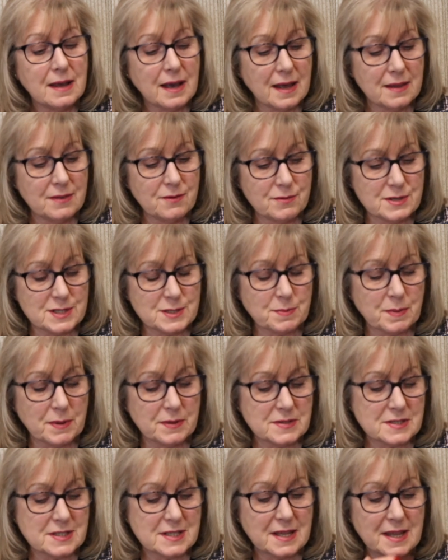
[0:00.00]
And the
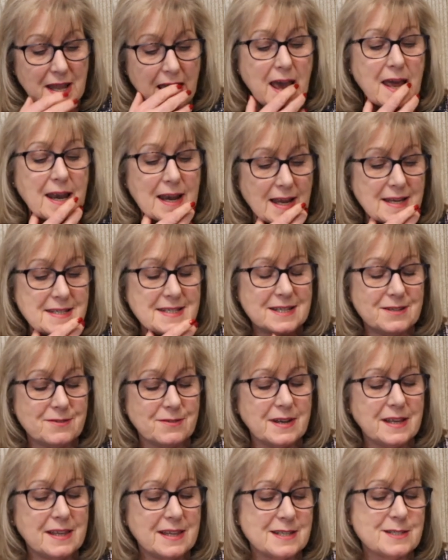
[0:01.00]
response to that, I did
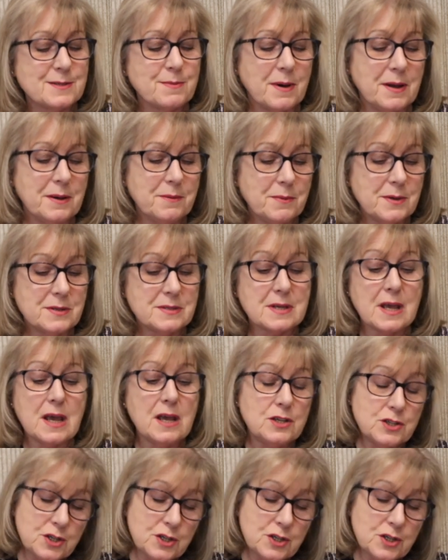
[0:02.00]
read this one, was,